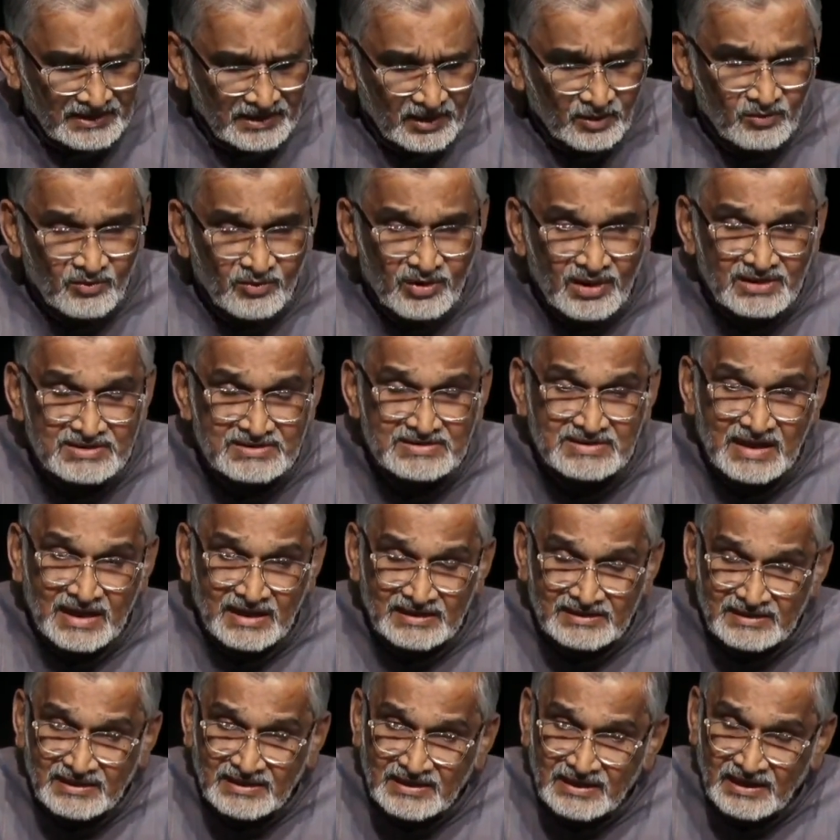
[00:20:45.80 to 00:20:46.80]
Now, a
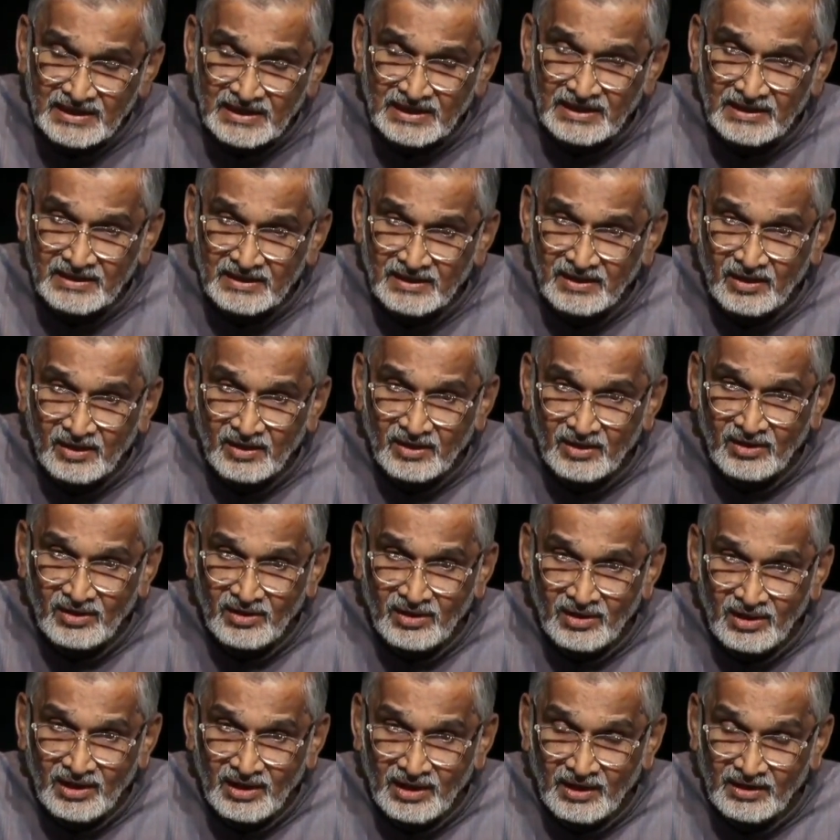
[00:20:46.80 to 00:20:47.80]
sadhaka,
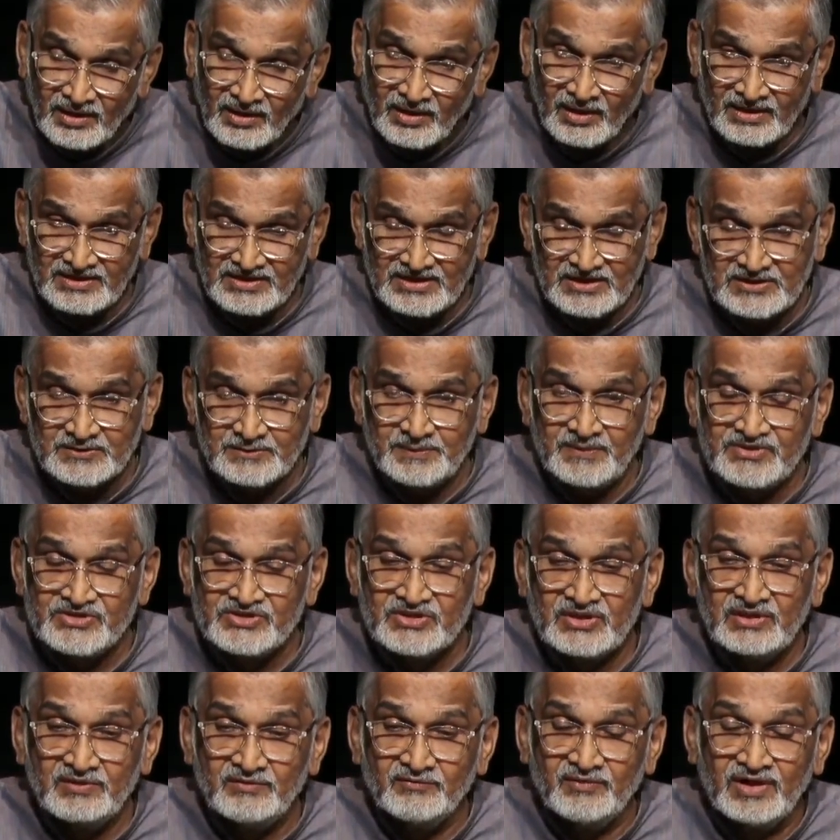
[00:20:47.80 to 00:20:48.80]

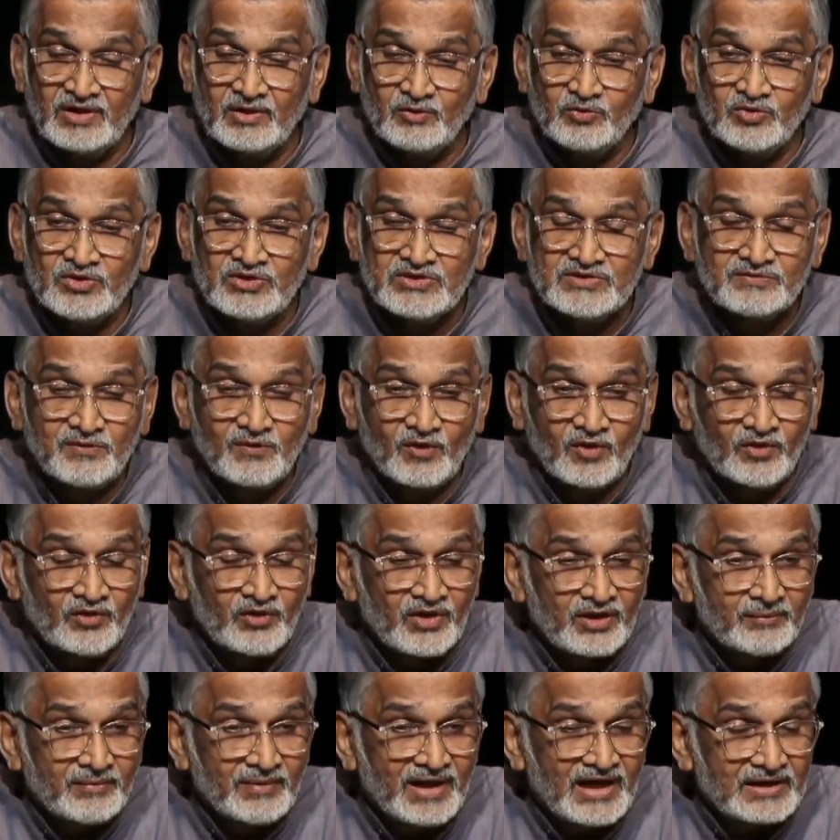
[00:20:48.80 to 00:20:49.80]
especially one who is
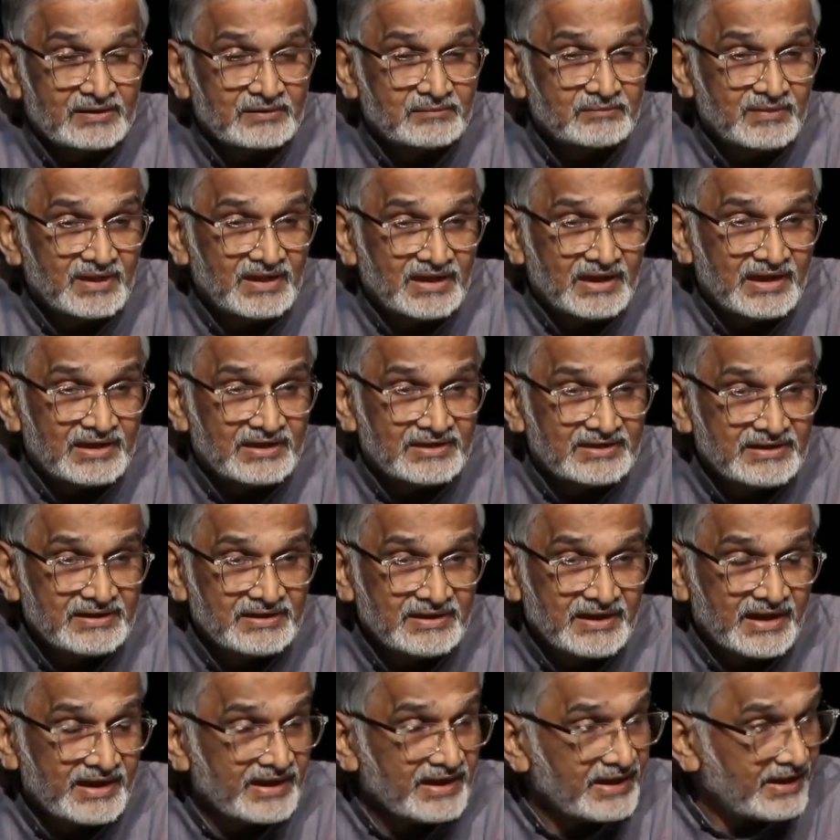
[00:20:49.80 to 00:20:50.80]
following Mahatma
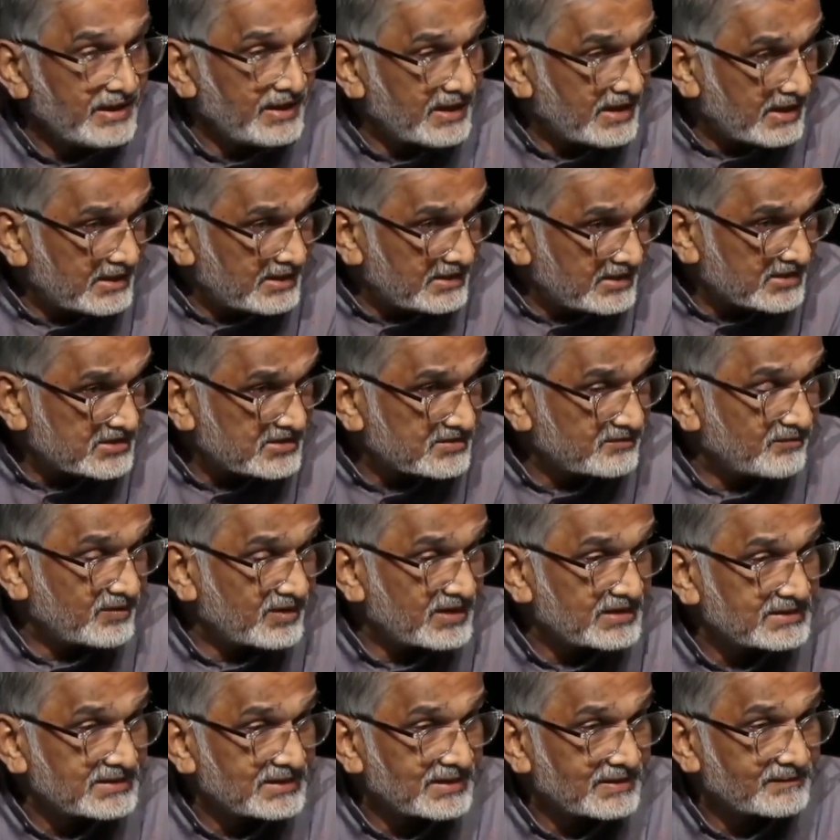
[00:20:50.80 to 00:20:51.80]
Gandhi and Ekadash
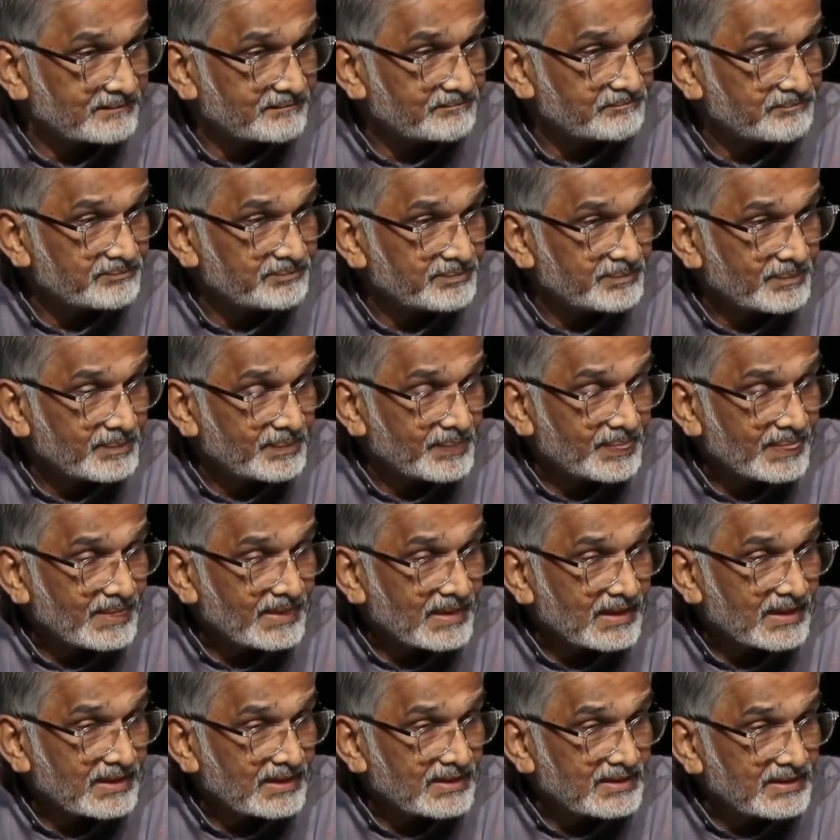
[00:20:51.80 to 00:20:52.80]
Vrata,
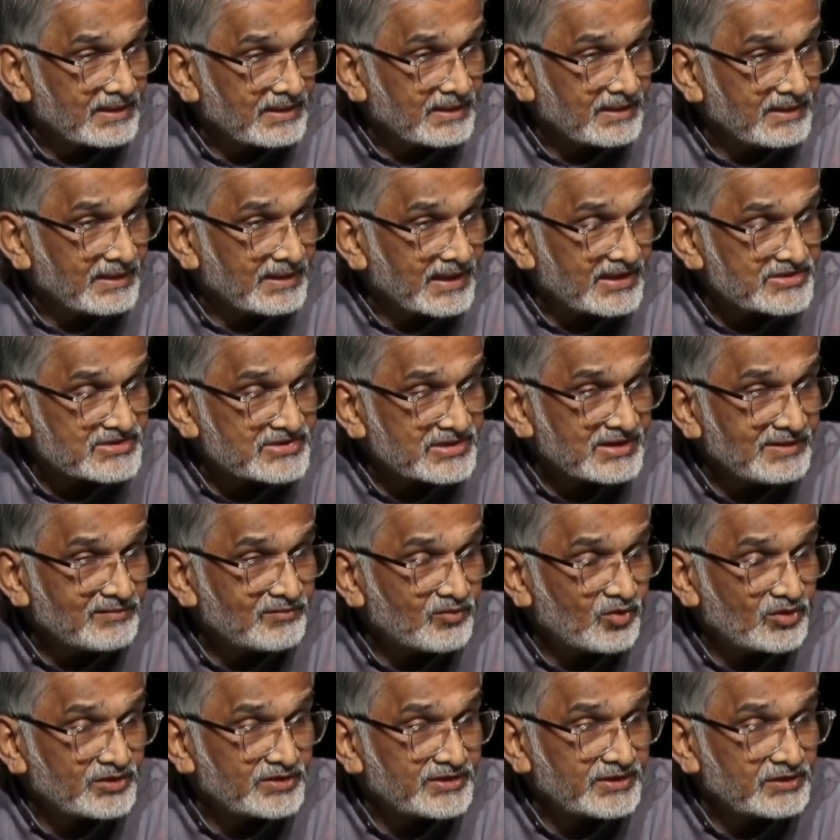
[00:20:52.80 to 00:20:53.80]
naturally
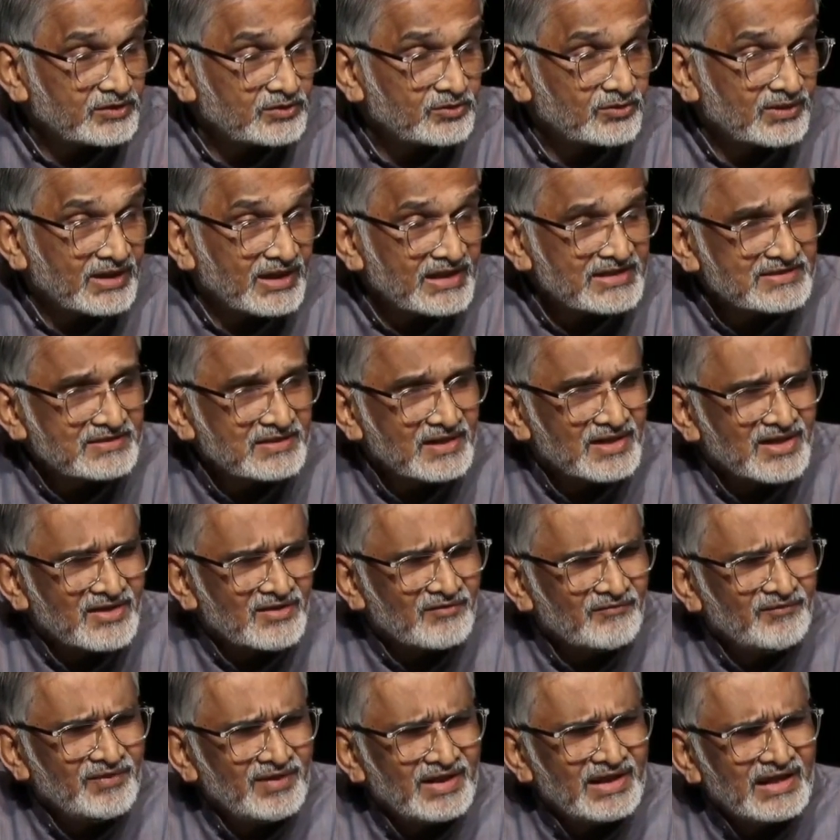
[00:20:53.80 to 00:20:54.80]
wanted to rise.
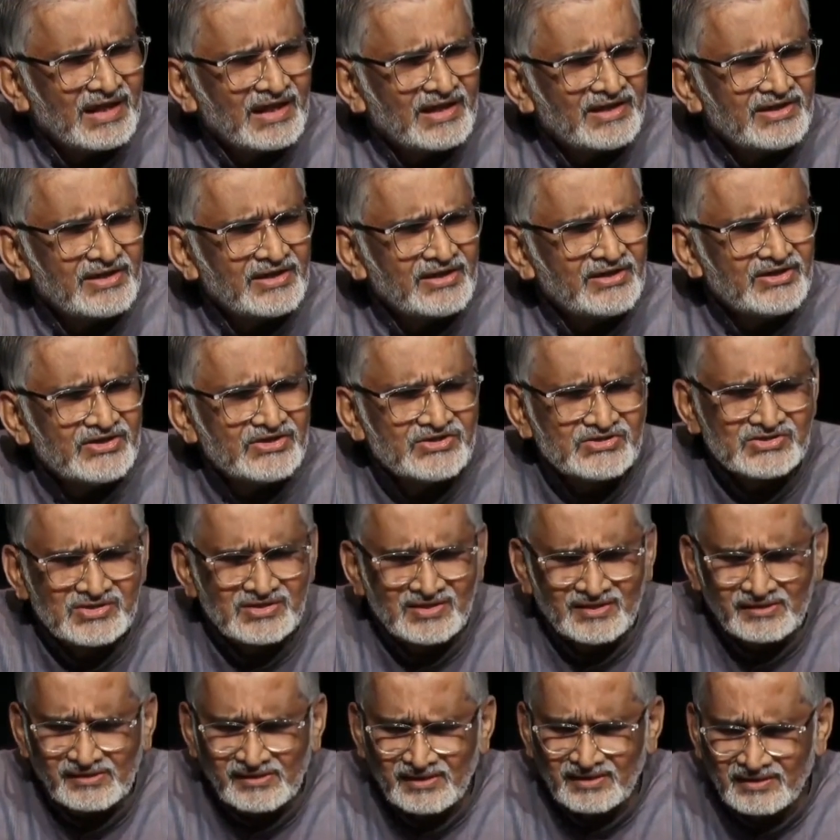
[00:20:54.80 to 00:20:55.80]
Where had he
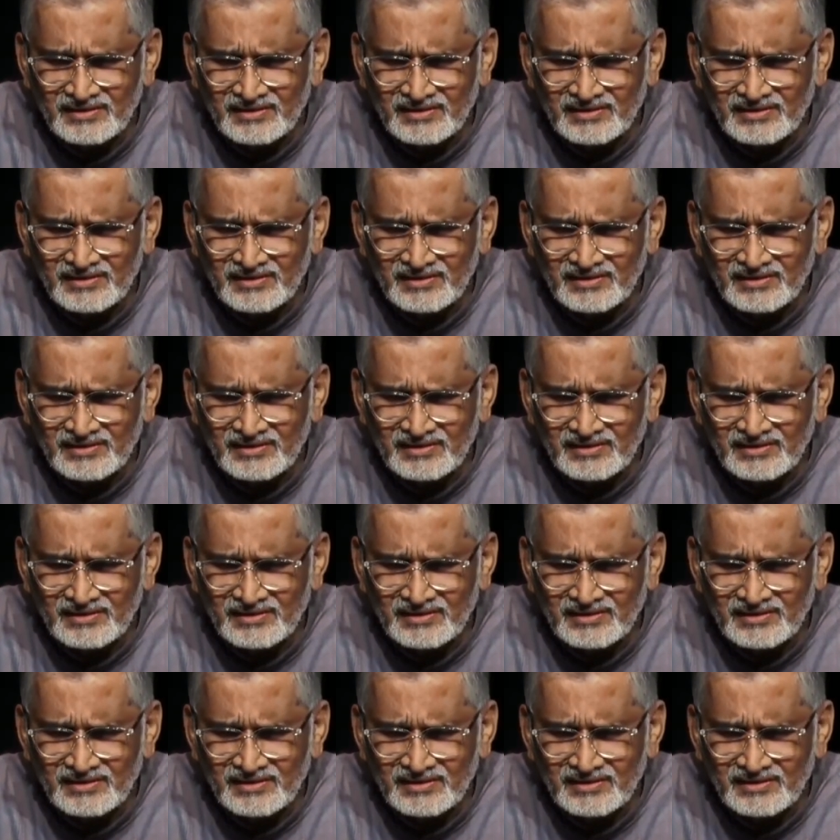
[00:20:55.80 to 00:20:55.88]
reached?